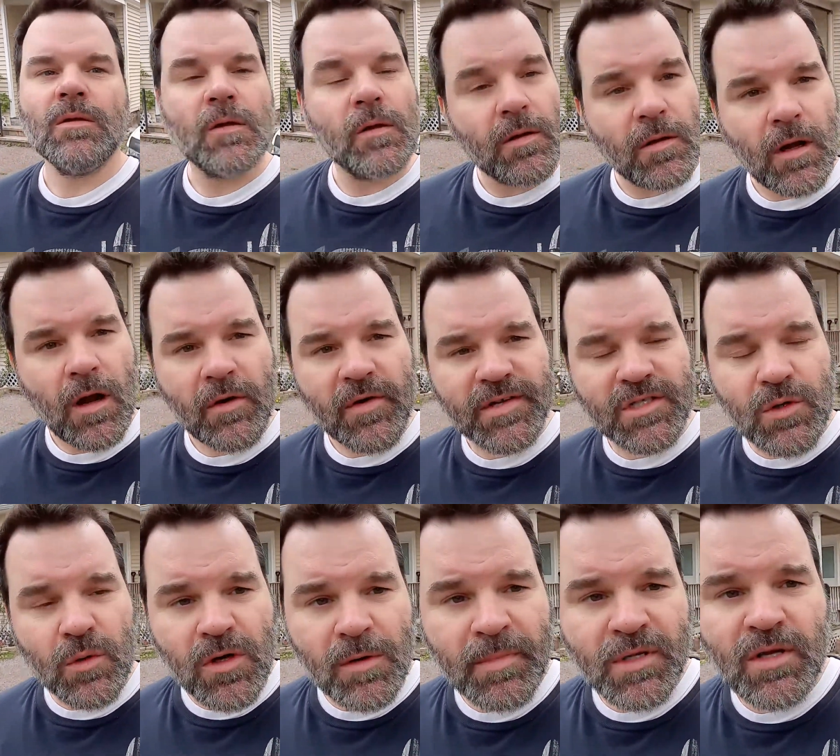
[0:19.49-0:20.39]
Alright, so we're
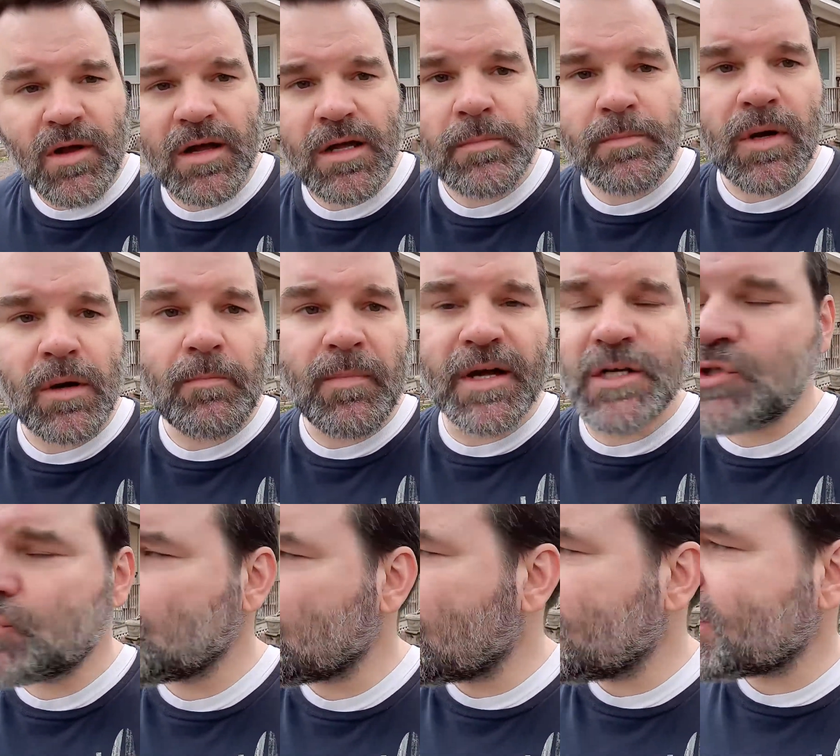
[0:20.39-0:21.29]
going to be talking about my
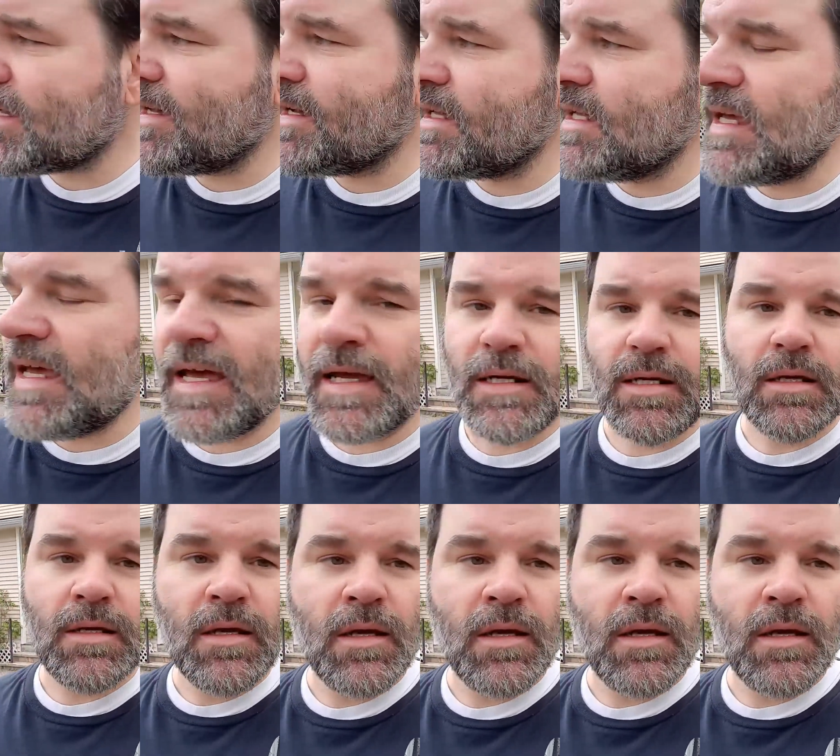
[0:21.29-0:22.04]
truck again.